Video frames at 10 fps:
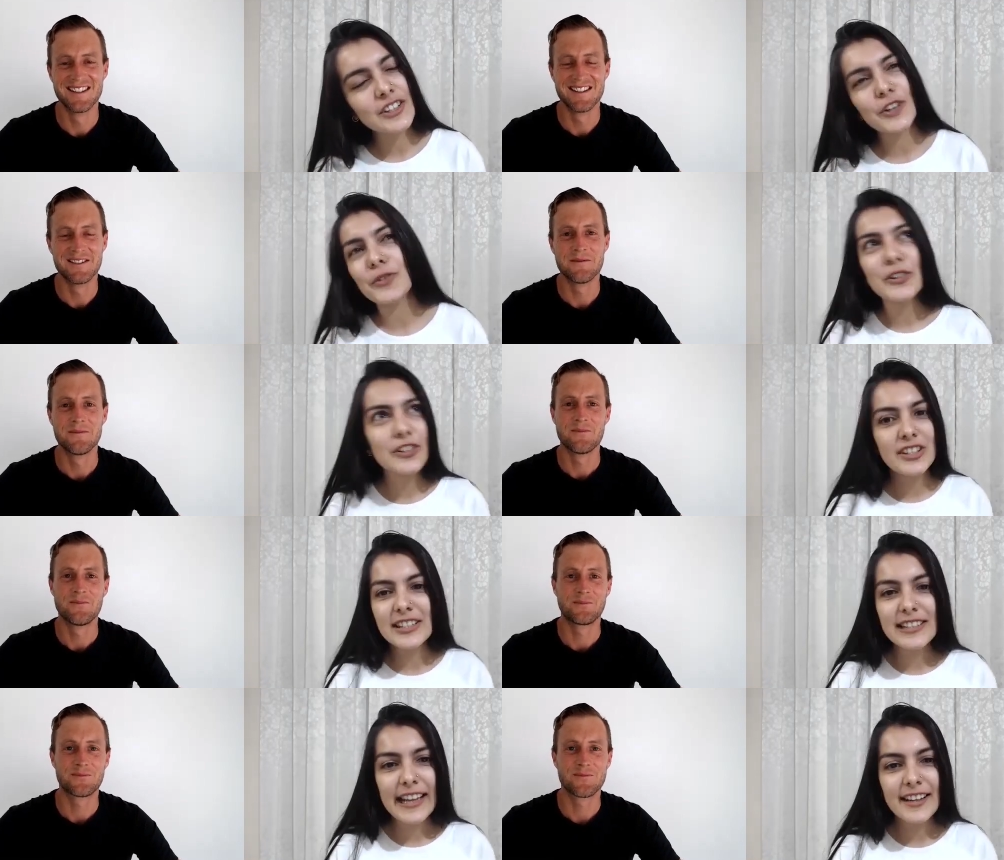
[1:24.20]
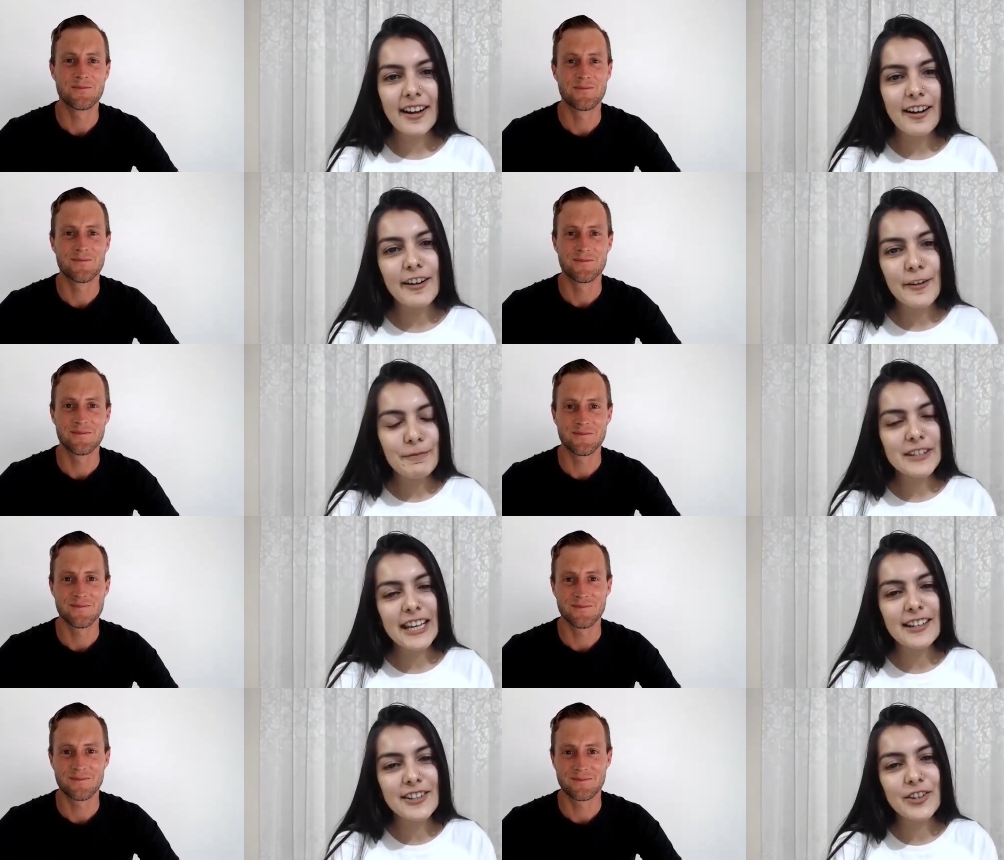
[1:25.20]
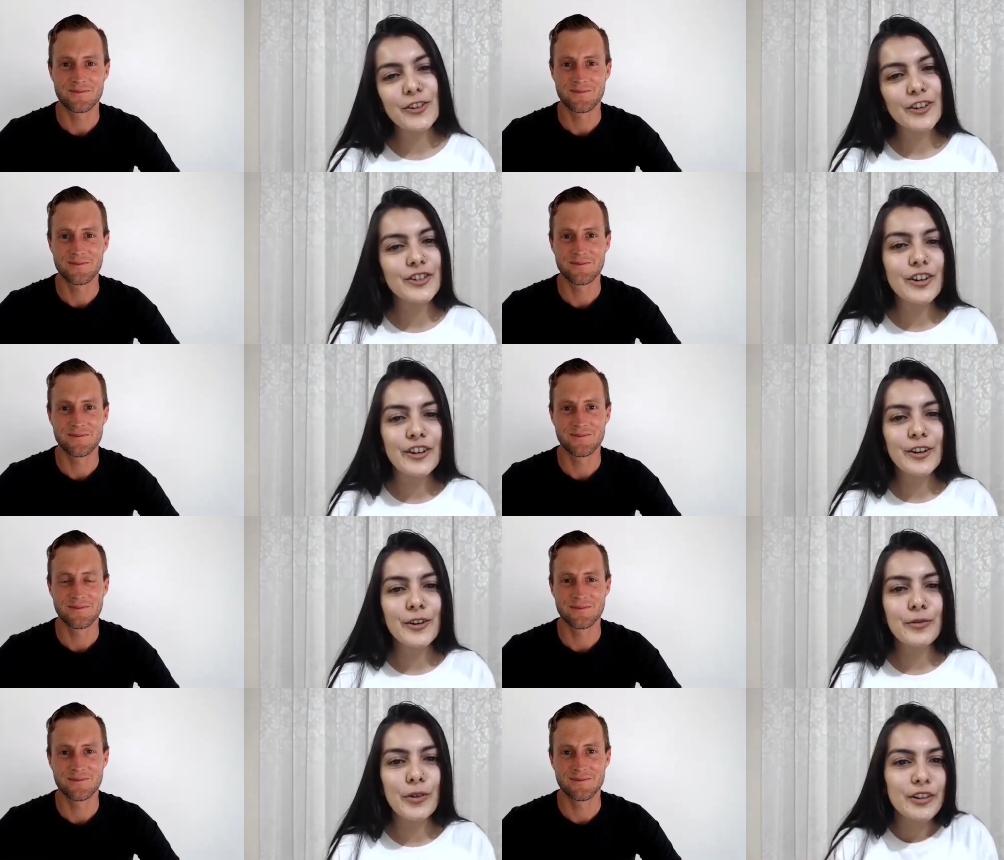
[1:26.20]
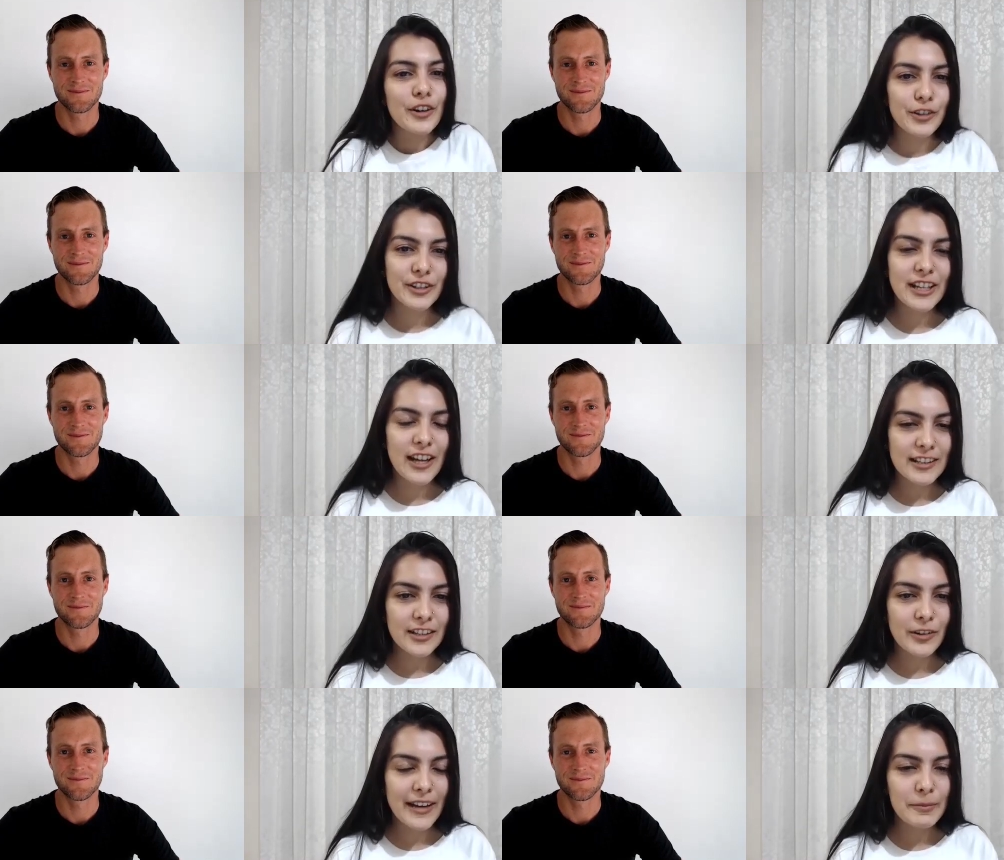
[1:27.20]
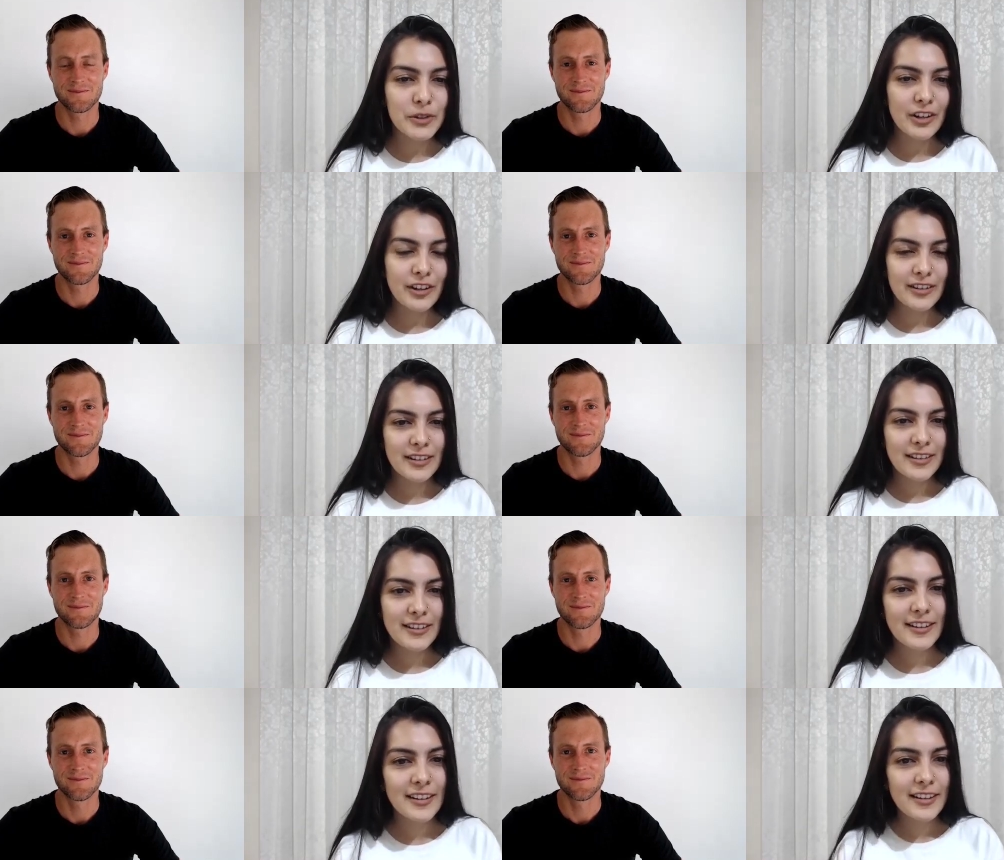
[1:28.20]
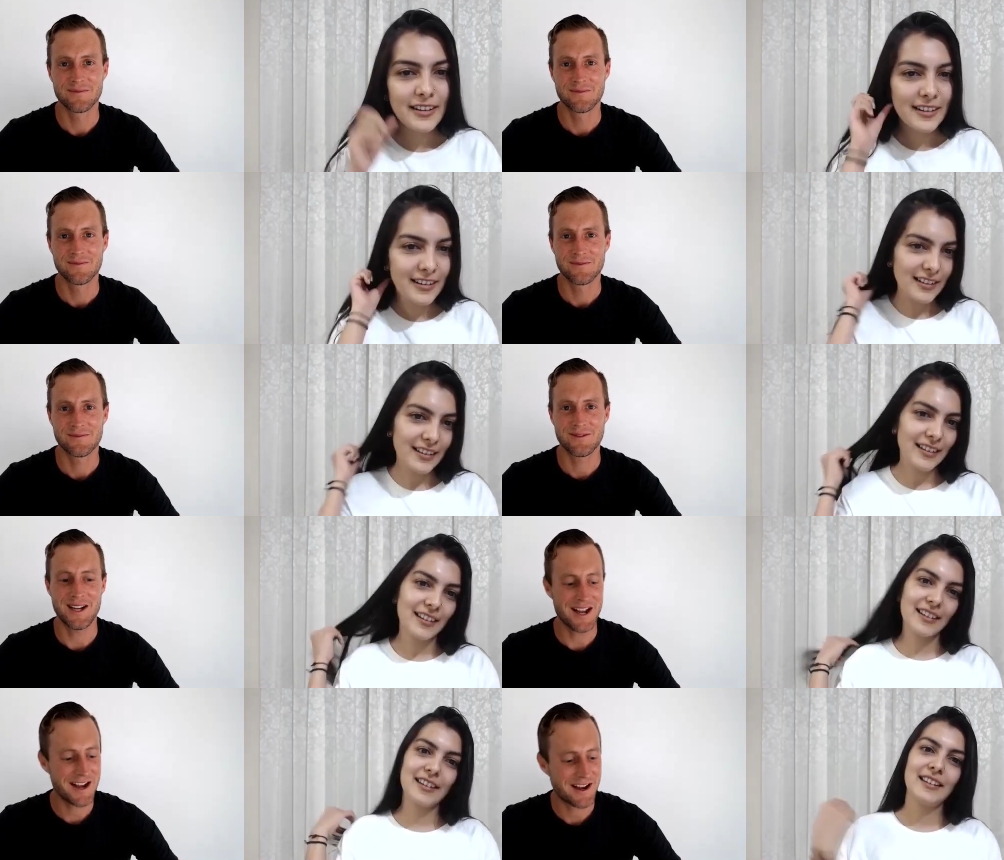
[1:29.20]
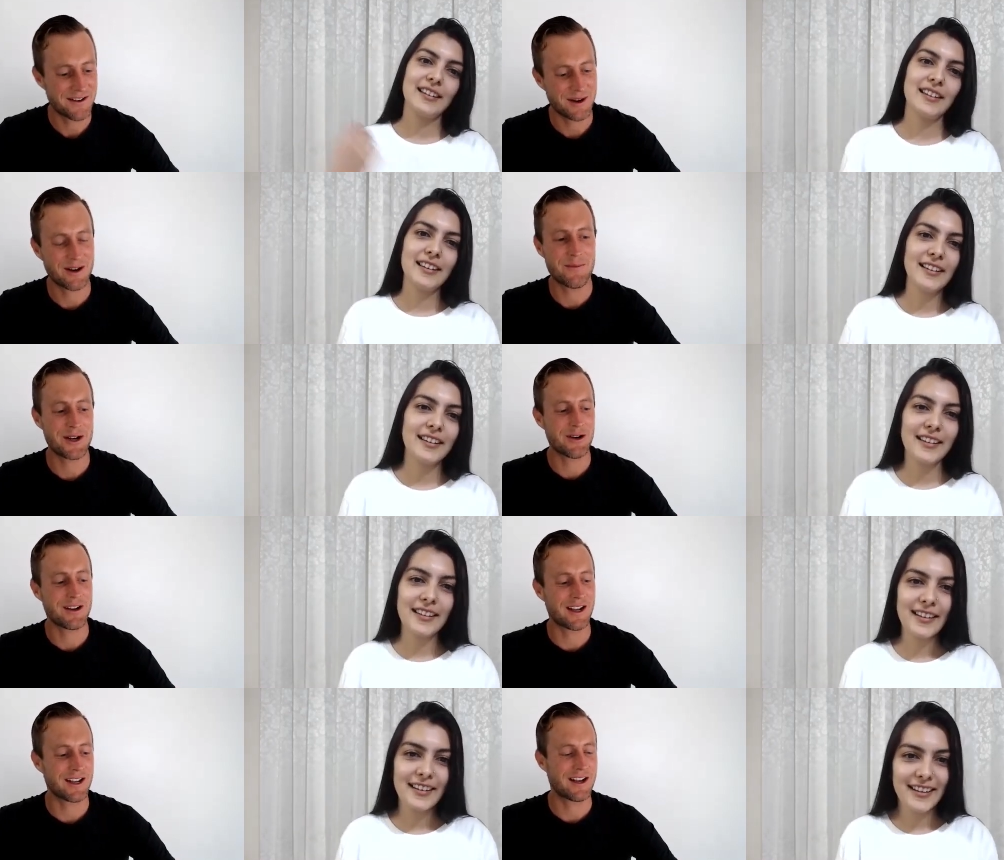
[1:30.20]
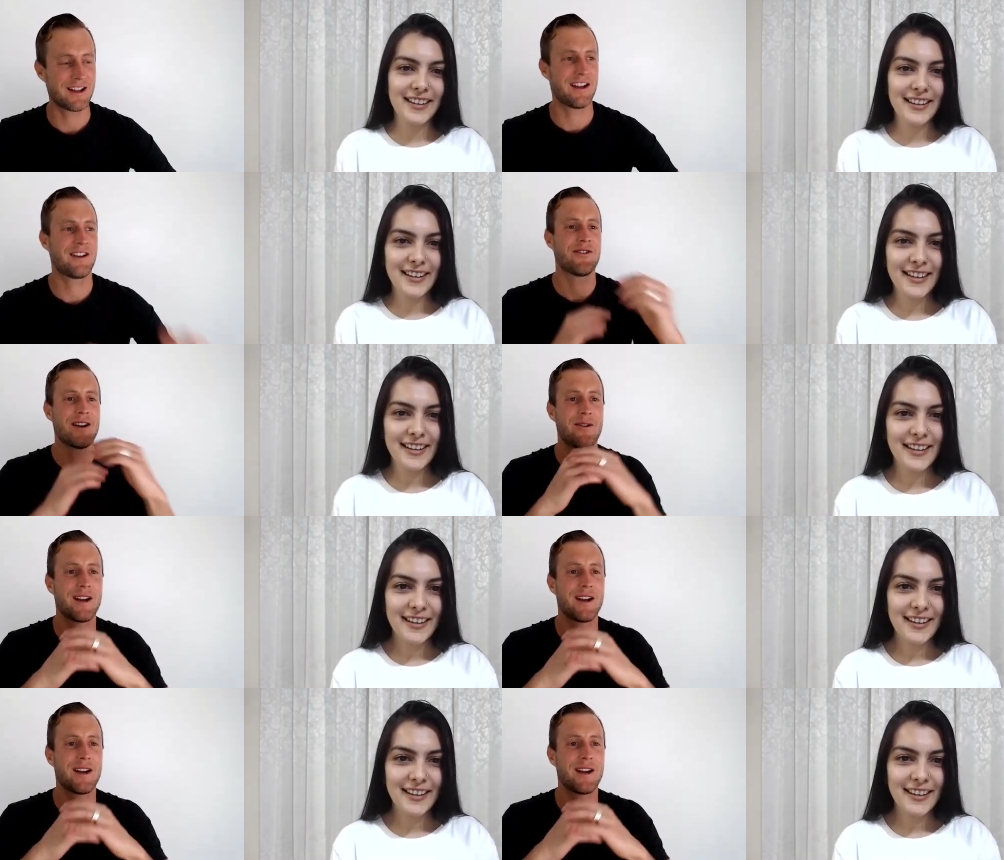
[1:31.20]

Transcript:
Speaker 1: do you want to just like um, take us through your journey of what got you started on Amazon?
Speaker 2: Yeah, wow. I mean, you're, I, I, I don't know how I